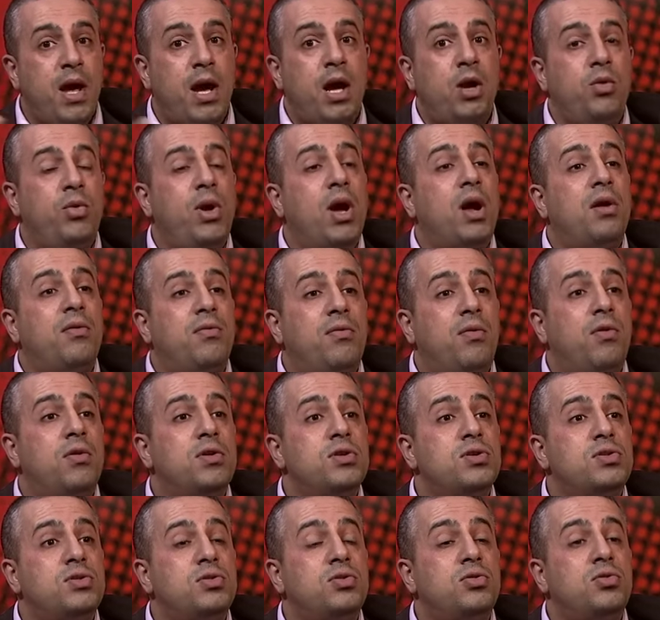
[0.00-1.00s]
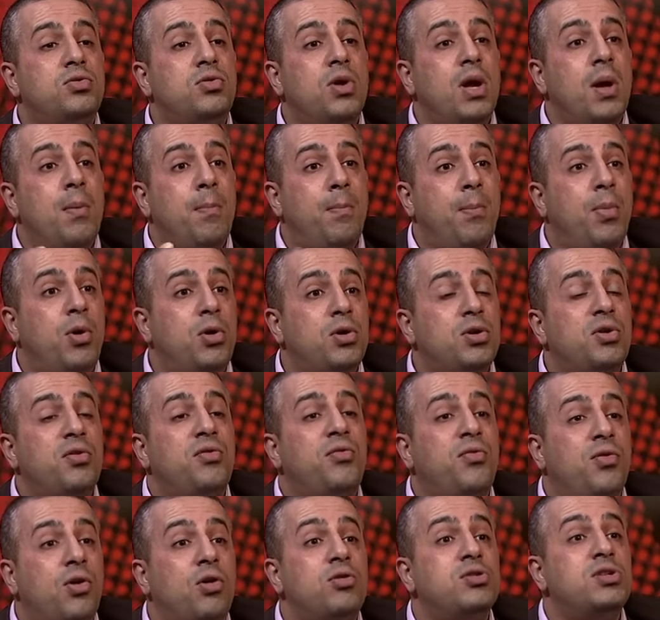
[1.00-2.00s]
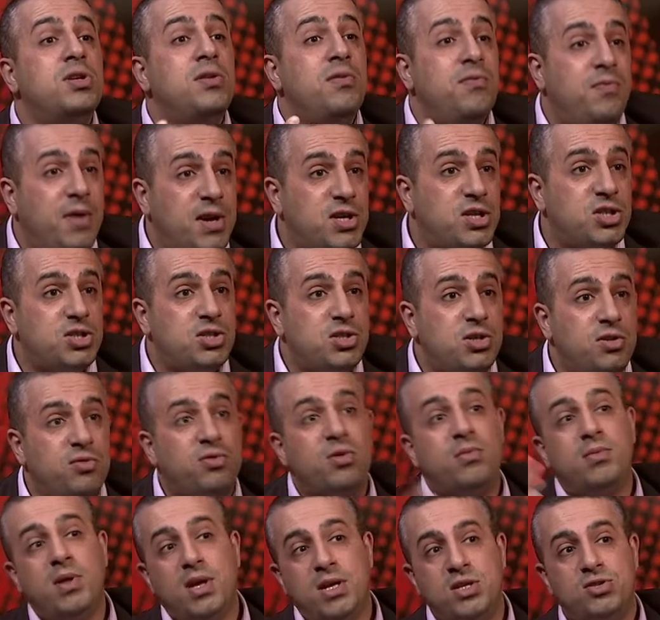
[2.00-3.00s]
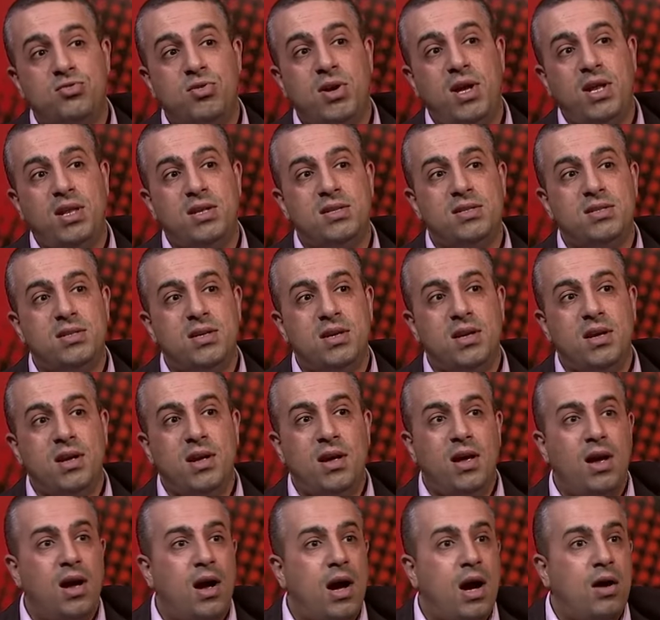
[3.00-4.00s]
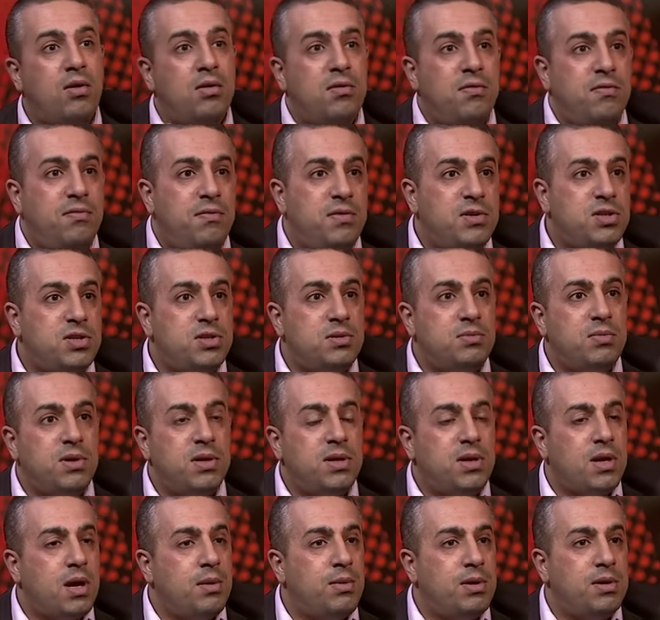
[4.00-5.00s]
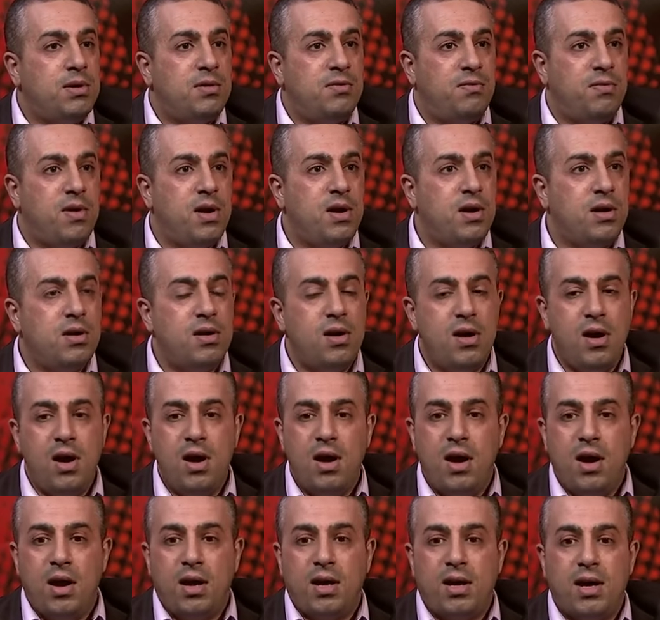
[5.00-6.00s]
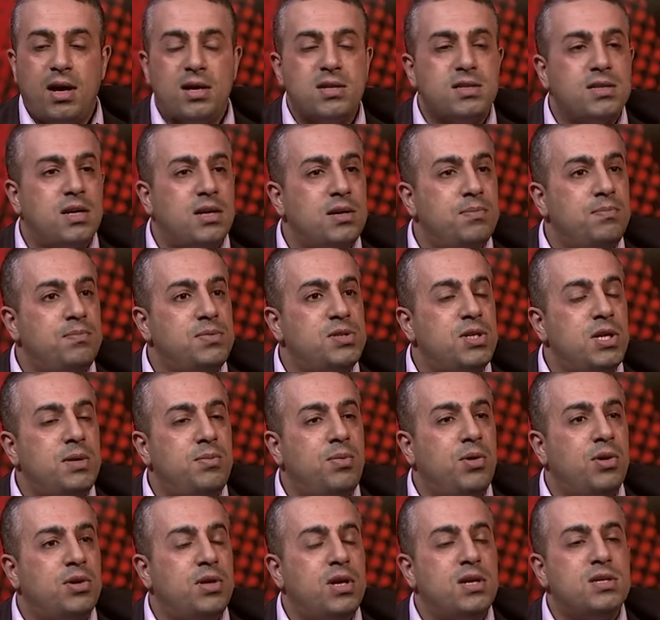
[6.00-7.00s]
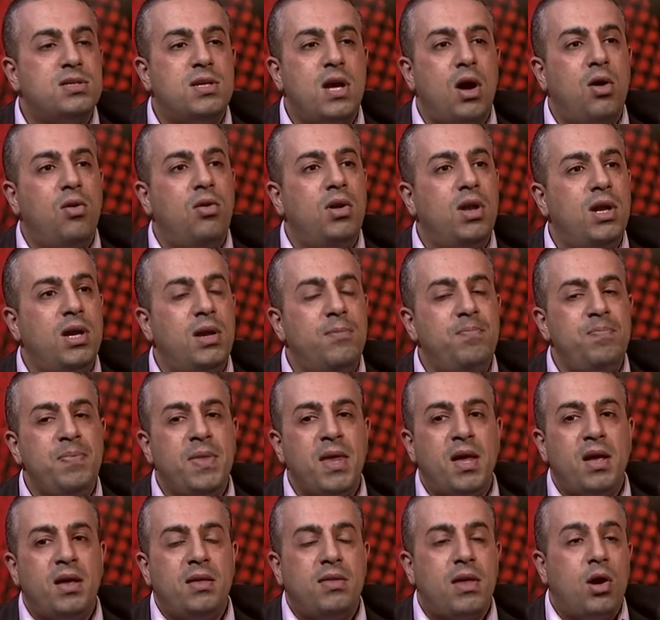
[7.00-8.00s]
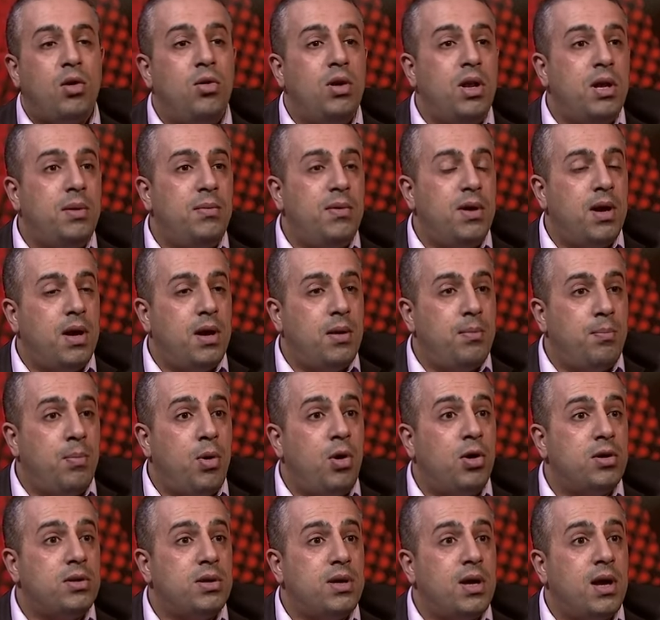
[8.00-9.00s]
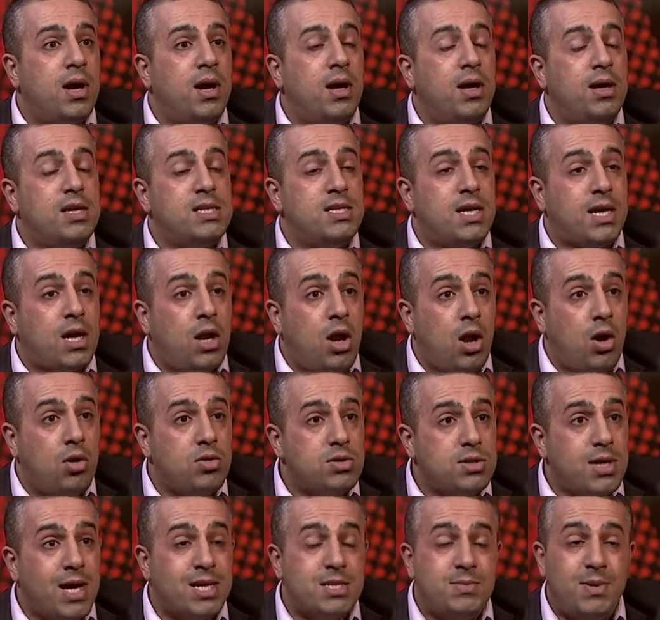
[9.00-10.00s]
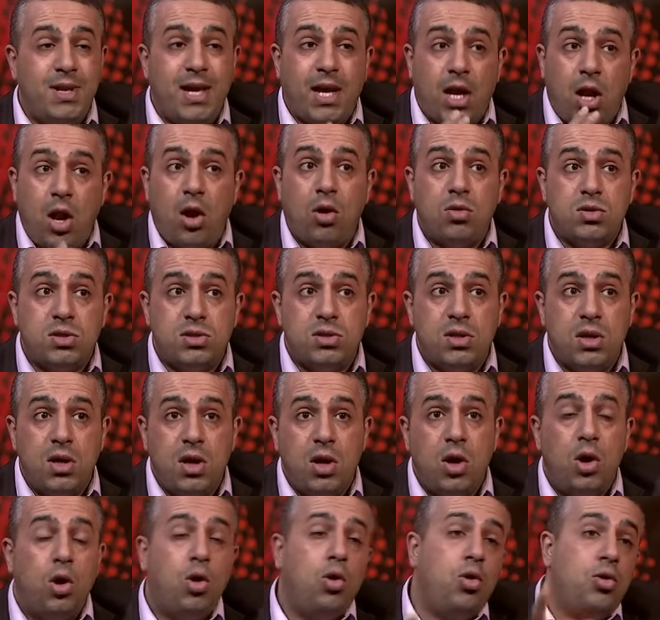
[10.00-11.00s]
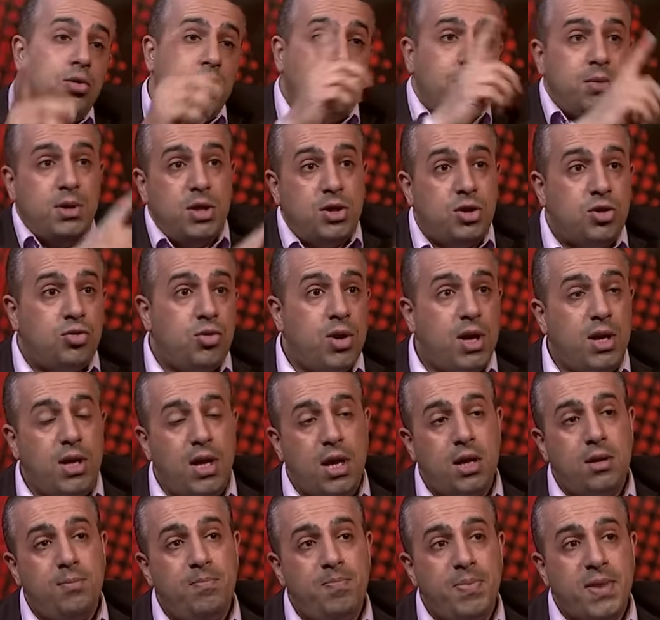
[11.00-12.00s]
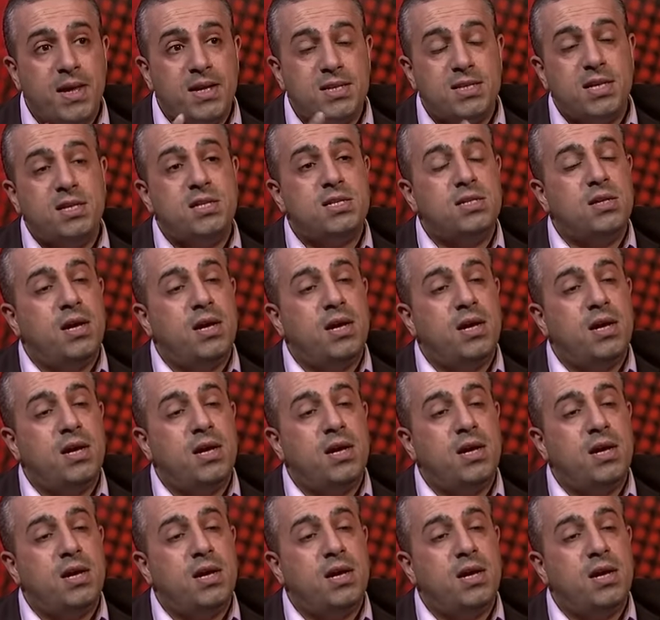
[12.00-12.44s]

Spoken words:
and we are forced to import frozen fish from the Israelis. Our fishermen come under fire. Gaza seaport is the only port is closed, has been closed on the Mediterranean since